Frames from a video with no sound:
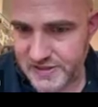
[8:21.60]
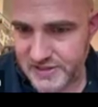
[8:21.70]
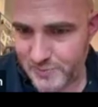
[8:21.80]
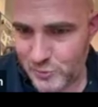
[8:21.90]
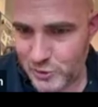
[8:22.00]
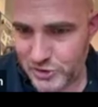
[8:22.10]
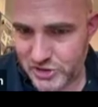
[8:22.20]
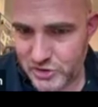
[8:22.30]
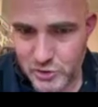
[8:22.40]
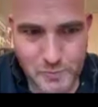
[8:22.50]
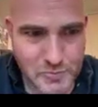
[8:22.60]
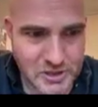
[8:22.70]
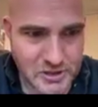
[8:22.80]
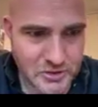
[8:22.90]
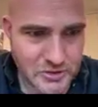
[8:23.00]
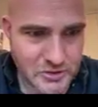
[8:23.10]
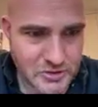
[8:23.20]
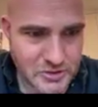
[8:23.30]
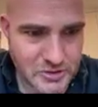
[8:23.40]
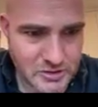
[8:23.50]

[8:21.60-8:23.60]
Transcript: think these are mostly instrumental.